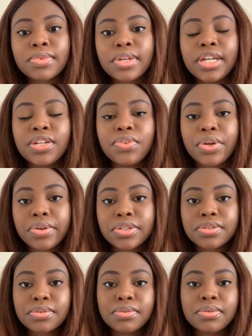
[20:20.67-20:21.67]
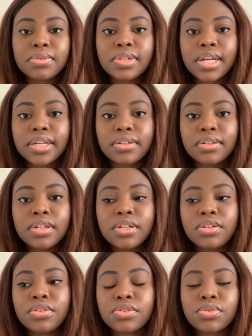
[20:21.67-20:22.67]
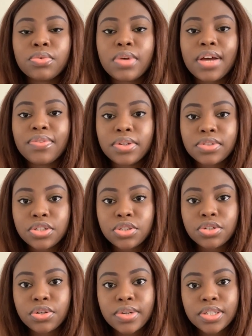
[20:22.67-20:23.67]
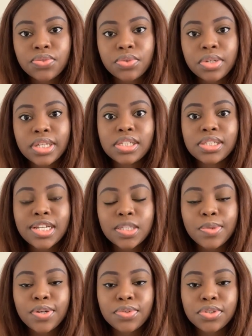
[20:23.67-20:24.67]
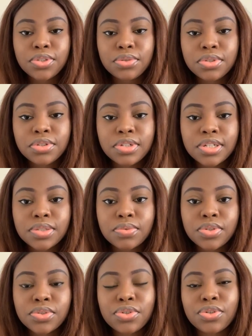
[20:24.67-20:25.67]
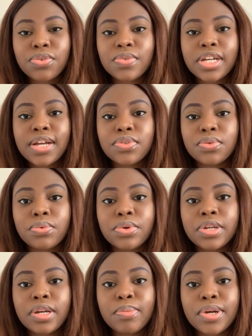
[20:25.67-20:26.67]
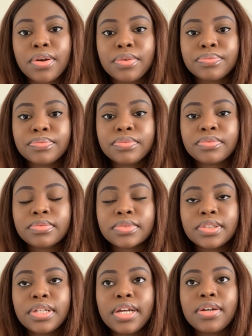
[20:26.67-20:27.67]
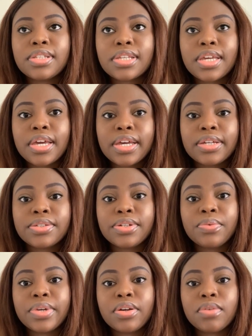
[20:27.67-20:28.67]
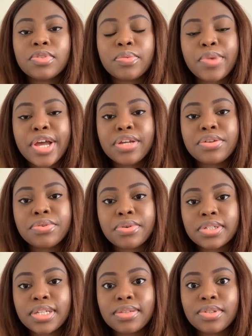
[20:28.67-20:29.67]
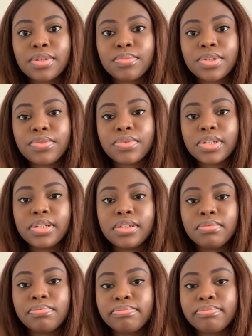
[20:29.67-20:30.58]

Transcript: And if you're in school, like your school will have health insurance for you. At least that's part of your tuition as well. So you don't really have to worry about healthcare. It's only when it comes to buying drugs and something really